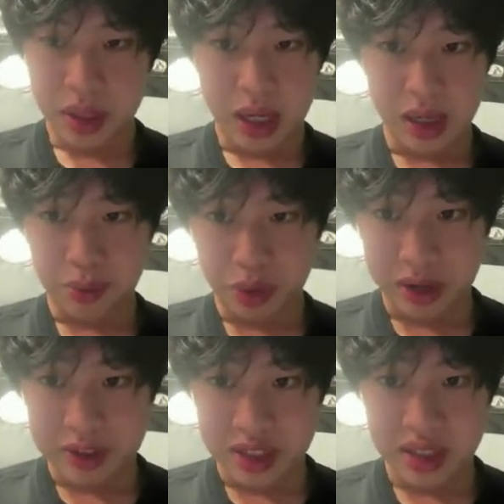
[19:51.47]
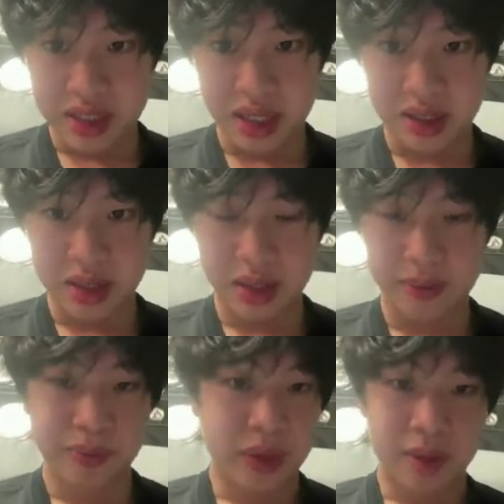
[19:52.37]
And the privacy
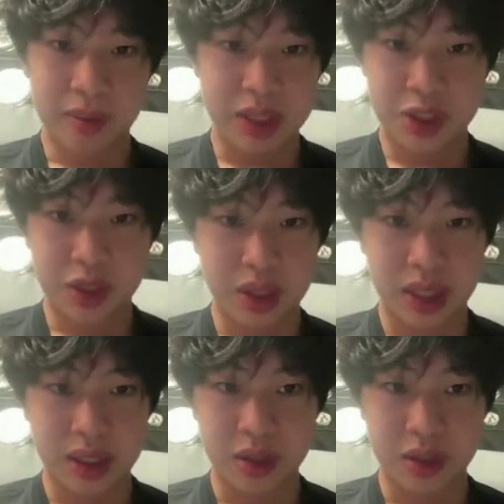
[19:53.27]
sector, make sure like